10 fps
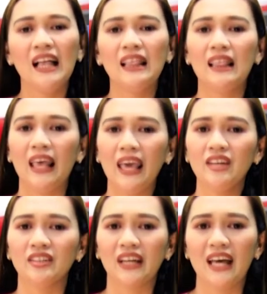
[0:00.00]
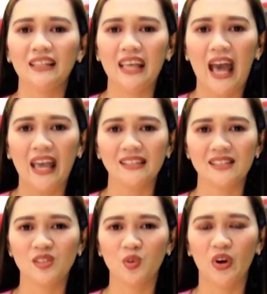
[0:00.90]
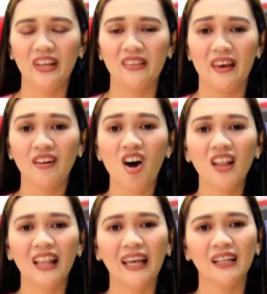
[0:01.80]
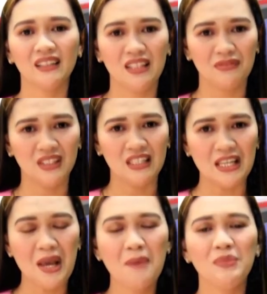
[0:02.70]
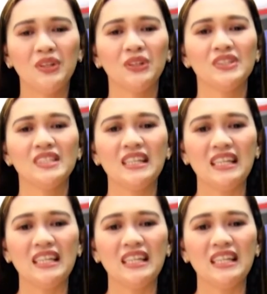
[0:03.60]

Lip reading: Leo got the highest score in their online activity because